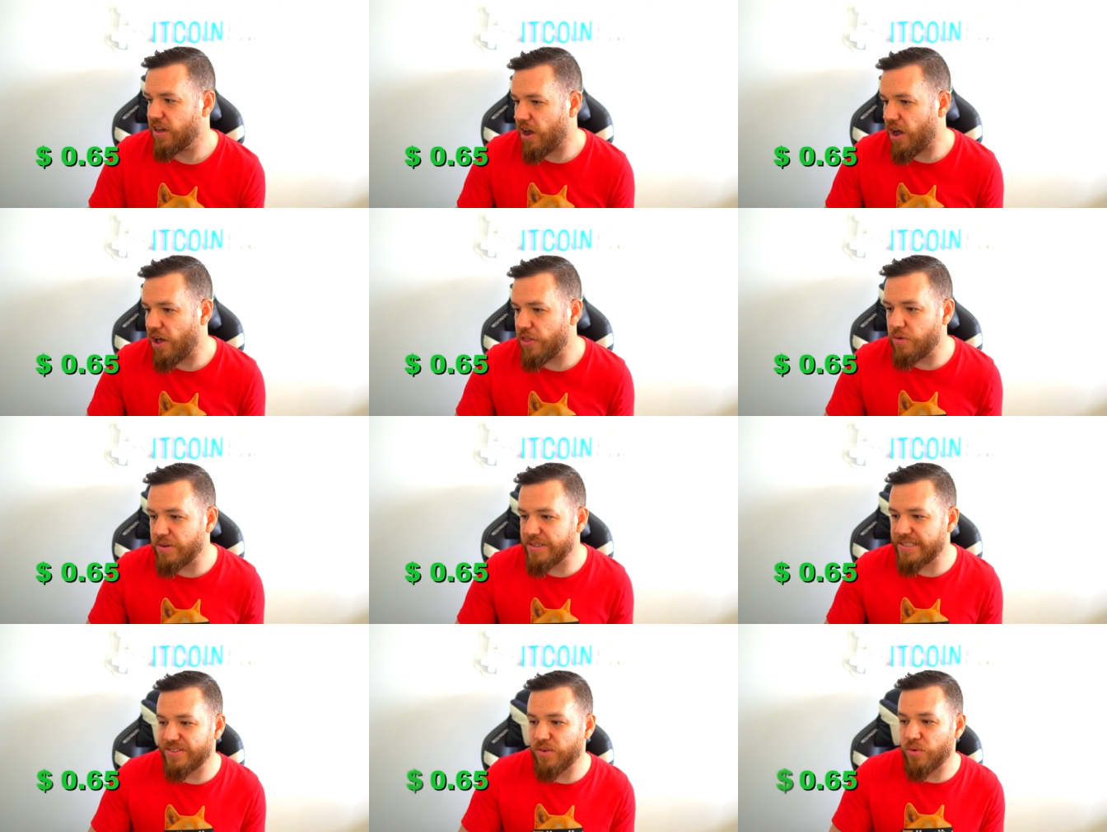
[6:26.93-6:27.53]

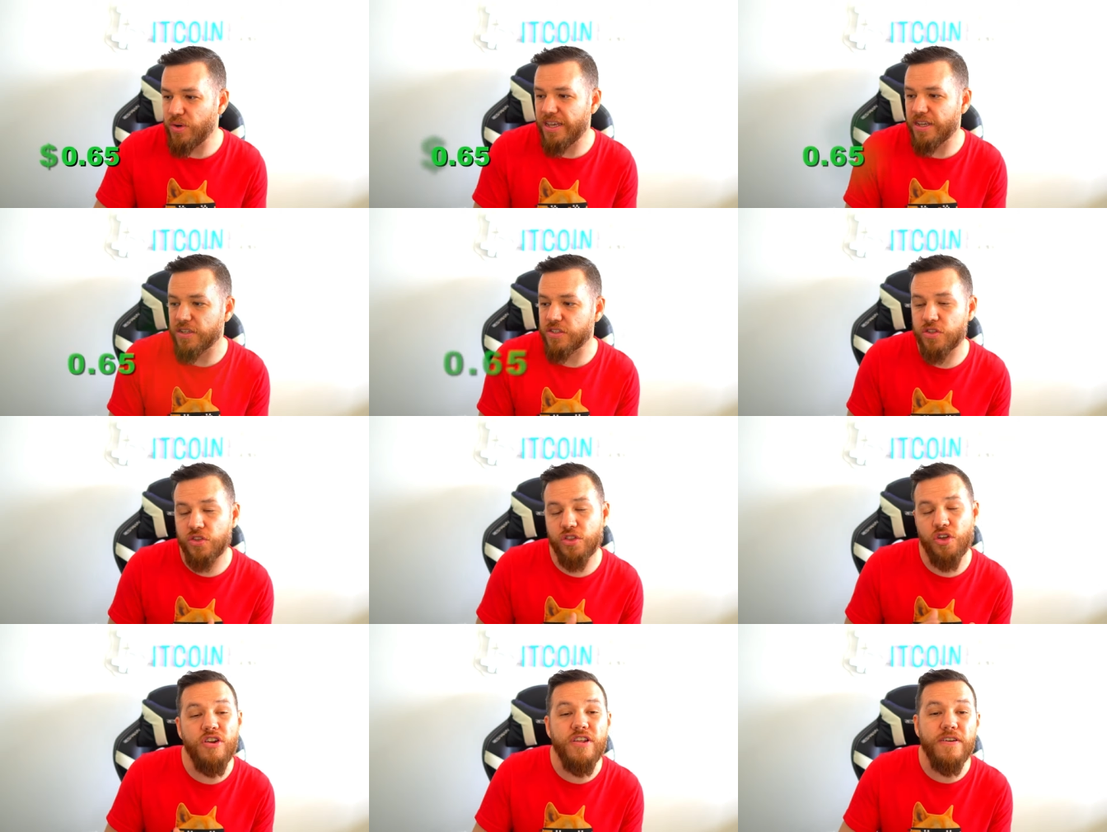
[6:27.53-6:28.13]
although it's only a
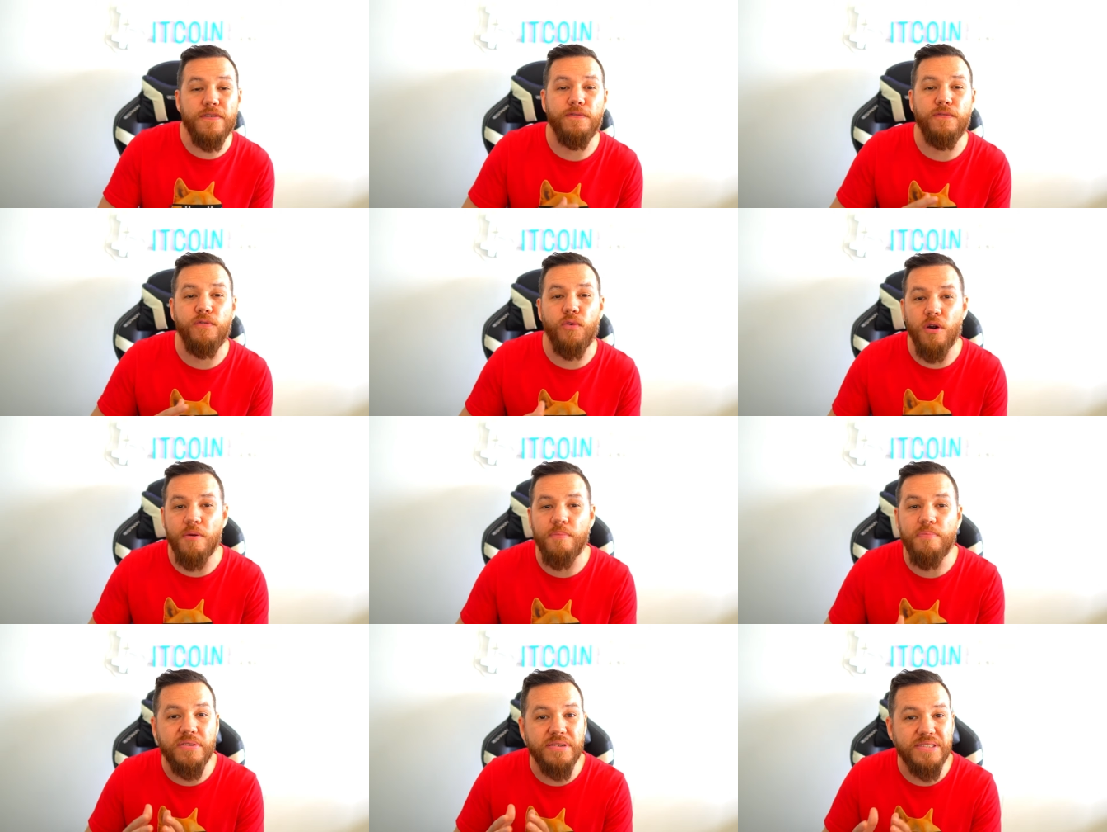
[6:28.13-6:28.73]

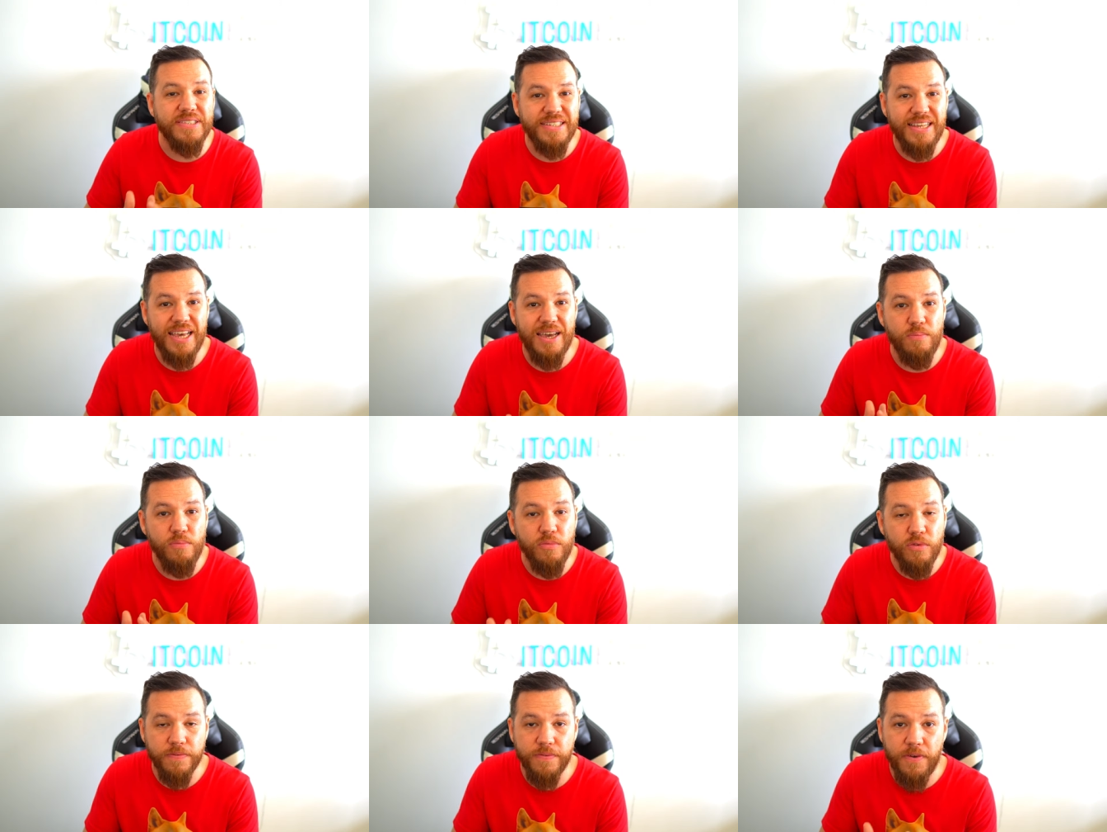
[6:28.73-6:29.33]
thirty-four
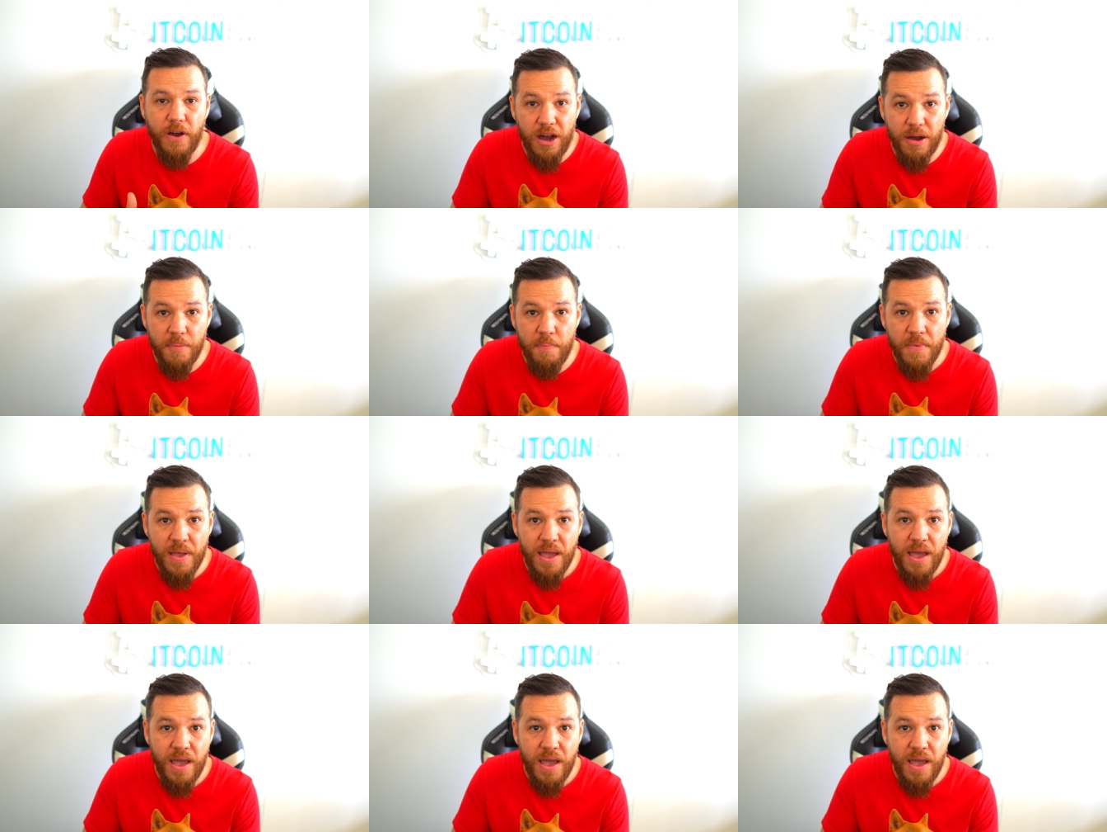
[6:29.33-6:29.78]
percent move up,